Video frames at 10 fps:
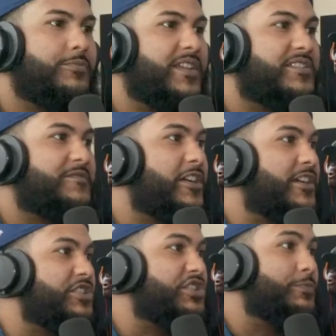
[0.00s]
you mix
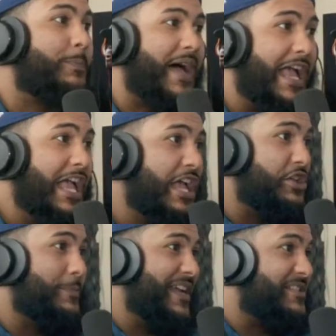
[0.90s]
fucking bo-
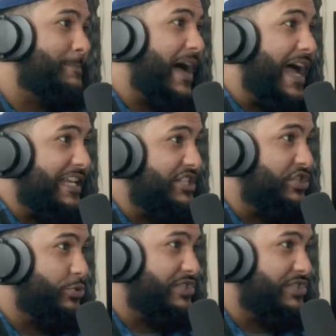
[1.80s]
you mix body